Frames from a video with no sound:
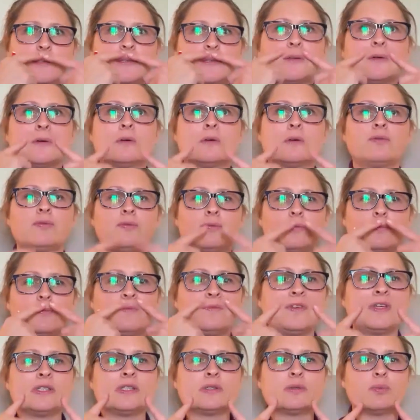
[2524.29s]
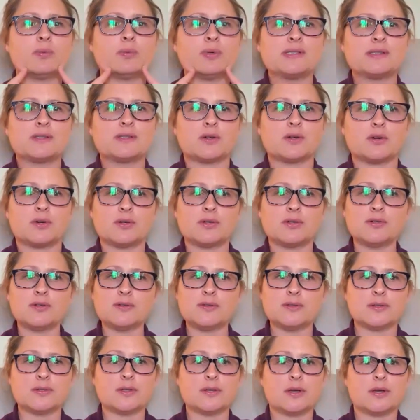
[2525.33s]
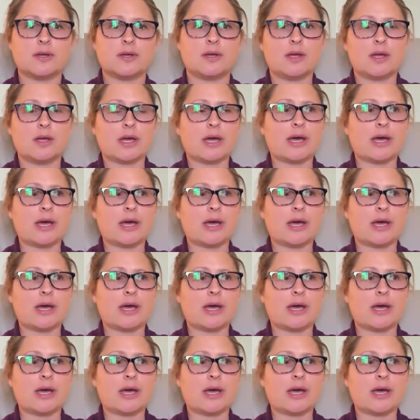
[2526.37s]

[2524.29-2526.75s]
these little fish whiskers.